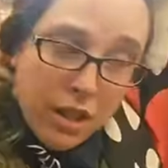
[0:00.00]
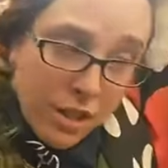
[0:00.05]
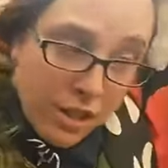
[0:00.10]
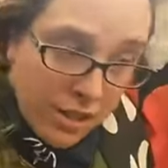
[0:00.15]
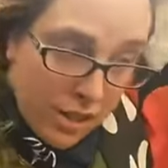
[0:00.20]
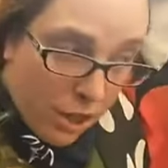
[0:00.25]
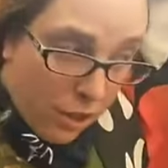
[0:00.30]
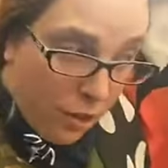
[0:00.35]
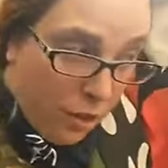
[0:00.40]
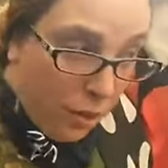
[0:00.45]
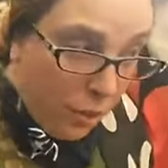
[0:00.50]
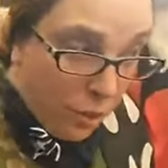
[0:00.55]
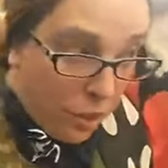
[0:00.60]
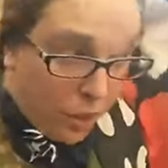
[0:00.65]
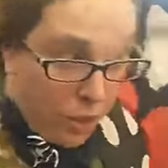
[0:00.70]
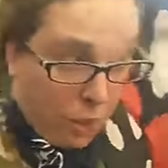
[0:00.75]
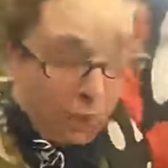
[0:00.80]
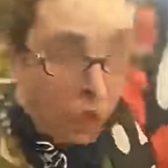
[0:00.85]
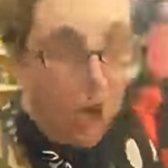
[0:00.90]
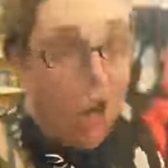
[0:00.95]
So we're gonna
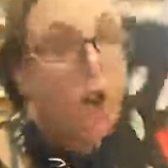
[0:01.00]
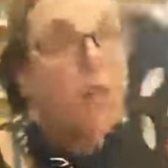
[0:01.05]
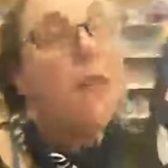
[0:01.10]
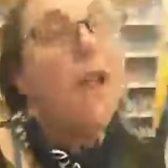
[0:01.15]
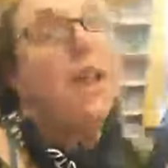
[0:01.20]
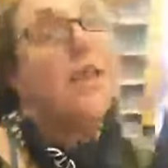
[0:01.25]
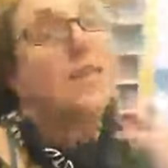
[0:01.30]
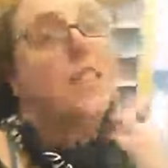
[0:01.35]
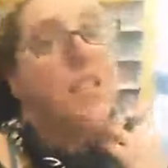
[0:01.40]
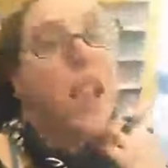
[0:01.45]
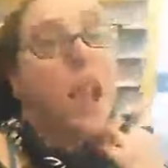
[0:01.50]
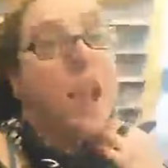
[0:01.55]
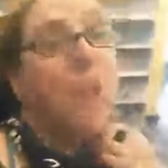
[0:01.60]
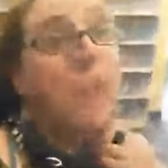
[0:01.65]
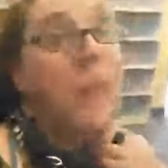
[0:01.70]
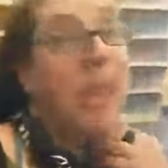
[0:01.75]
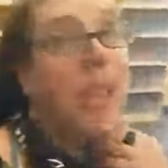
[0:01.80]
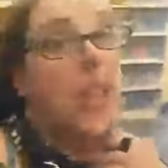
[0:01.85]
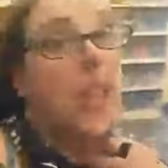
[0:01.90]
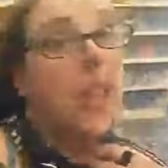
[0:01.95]
put on our masks. I
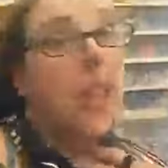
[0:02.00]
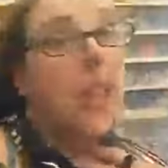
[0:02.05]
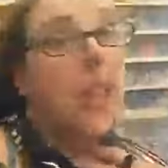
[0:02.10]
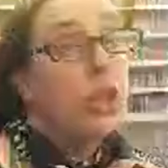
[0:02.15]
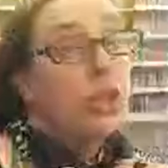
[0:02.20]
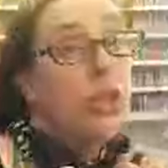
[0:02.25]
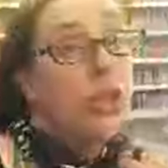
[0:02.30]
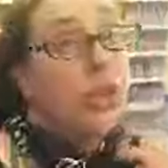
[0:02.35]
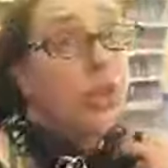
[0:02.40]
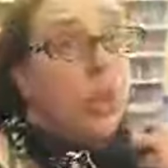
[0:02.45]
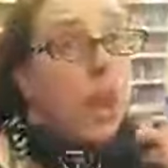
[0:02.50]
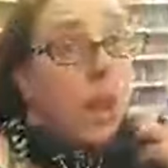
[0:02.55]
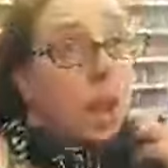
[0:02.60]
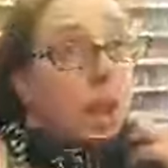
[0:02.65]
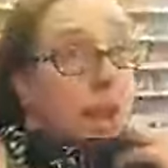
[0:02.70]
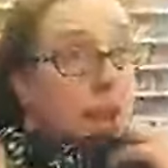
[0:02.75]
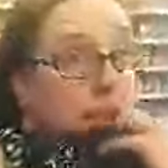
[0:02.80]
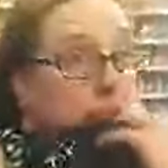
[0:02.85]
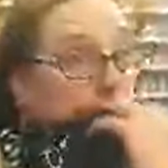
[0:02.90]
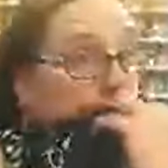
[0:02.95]
may lose you
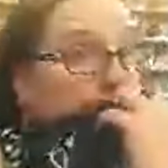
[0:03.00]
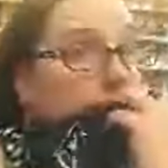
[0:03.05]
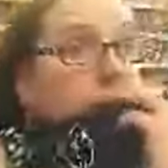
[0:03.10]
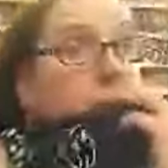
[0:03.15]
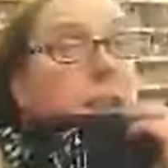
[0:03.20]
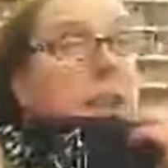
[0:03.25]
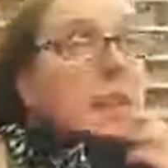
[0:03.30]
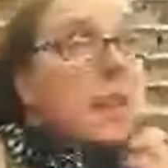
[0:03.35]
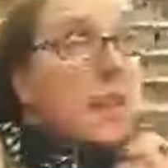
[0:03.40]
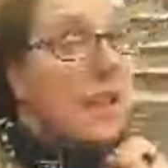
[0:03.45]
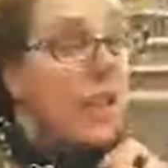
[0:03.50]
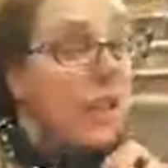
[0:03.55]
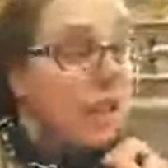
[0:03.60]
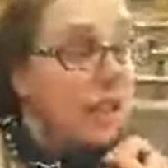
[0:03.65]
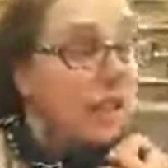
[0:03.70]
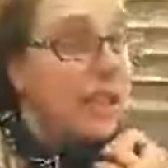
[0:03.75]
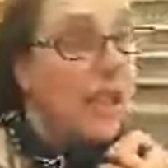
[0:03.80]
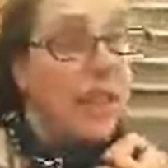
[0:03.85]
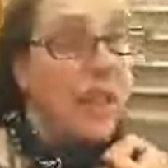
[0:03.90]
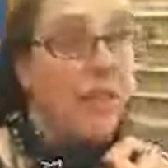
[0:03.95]
guys in
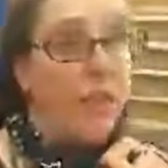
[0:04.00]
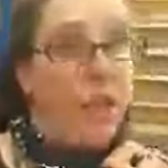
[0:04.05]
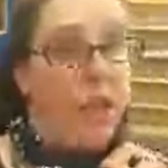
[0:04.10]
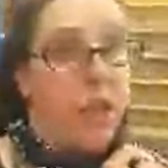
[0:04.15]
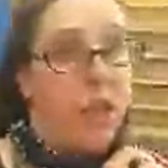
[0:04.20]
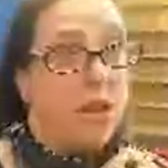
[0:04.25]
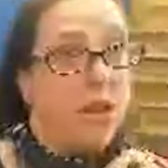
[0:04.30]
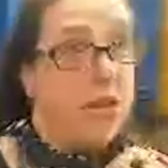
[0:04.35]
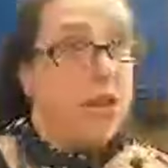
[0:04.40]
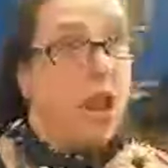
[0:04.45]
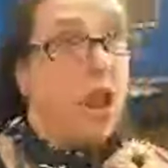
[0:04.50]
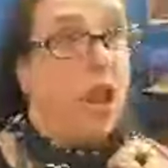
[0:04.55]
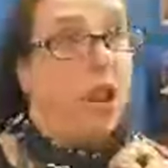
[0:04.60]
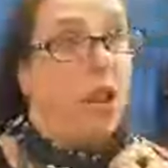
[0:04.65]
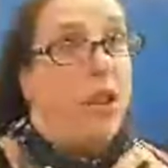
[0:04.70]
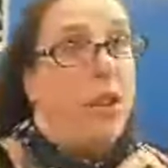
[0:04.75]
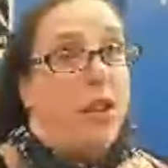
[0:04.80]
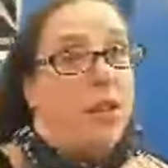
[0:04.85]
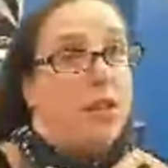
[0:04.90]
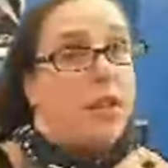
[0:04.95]
the elevator.
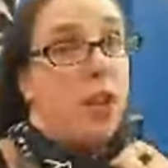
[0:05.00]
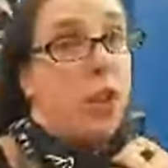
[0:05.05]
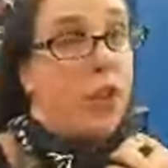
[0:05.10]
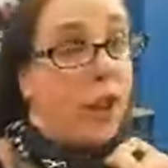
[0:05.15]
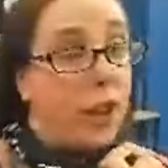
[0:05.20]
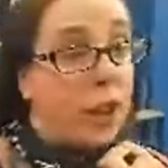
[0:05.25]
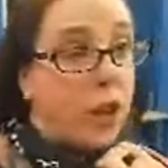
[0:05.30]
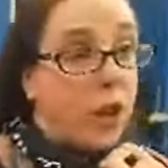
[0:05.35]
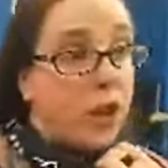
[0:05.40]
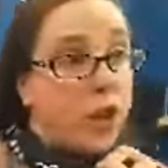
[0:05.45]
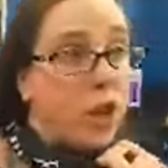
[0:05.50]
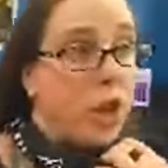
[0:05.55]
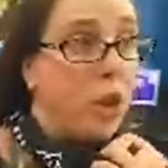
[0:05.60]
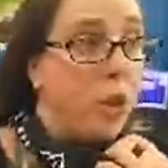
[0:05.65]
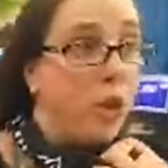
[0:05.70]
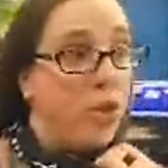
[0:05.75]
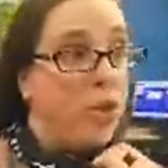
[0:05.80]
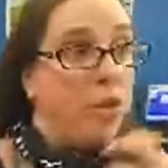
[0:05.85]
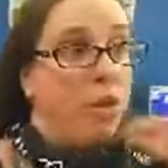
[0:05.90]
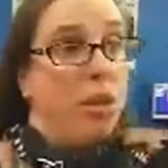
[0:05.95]
So if I lose
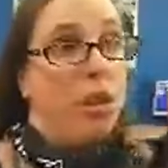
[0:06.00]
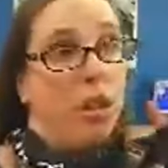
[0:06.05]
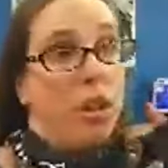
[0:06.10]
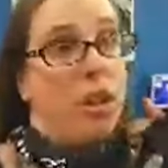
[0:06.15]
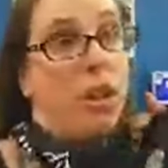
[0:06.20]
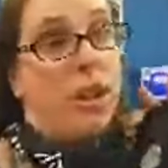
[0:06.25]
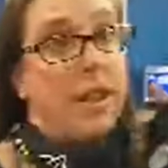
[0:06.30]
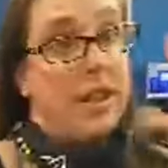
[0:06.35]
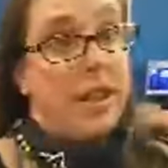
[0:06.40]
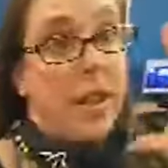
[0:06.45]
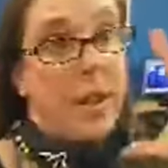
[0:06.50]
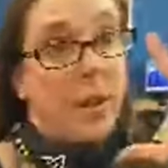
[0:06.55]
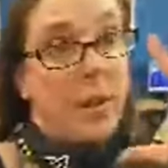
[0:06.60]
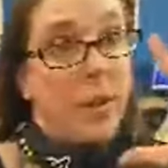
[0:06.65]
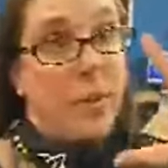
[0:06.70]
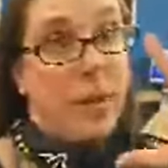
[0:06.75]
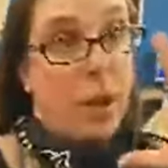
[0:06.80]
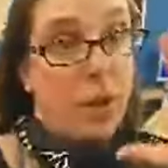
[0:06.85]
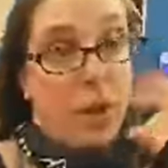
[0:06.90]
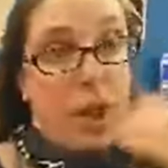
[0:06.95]
you, stay with
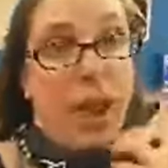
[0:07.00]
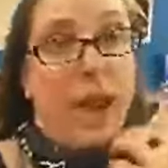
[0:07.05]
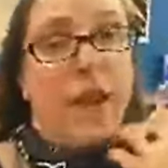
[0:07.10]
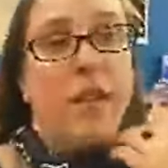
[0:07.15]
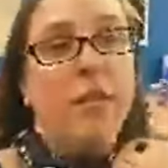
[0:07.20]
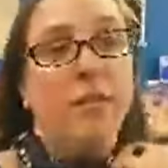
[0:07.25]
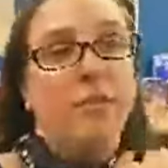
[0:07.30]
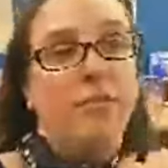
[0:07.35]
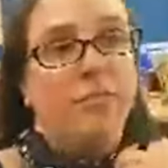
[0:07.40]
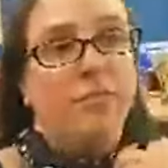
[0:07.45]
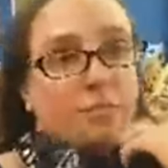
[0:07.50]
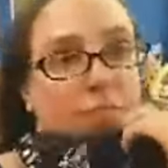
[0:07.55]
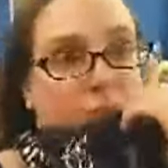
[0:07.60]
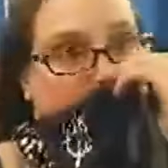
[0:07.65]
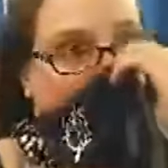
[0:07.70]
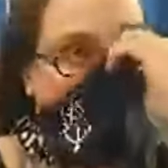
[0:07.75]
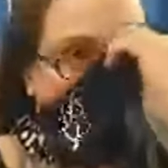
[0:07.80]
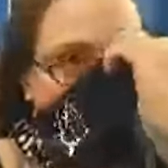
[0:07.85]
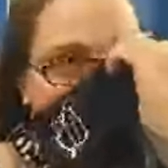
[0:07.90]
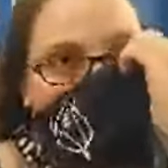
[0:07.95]
me, okay?
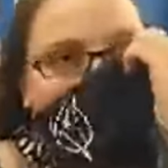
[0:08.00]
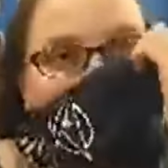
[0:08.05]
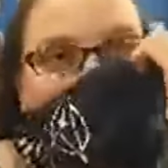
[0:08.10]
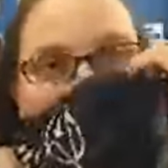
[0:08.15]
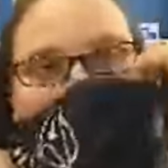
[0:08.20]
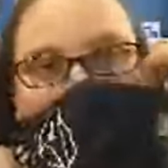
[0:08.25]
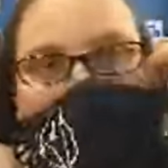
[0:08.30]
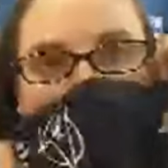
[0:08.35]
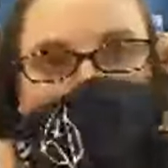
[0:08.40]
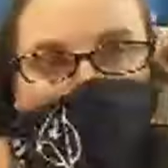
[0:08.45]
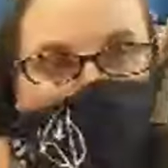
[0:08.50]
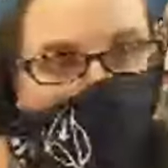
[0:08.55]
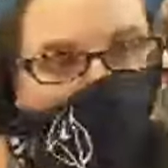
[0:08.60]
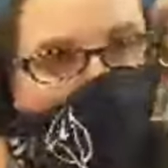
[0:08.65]
All right,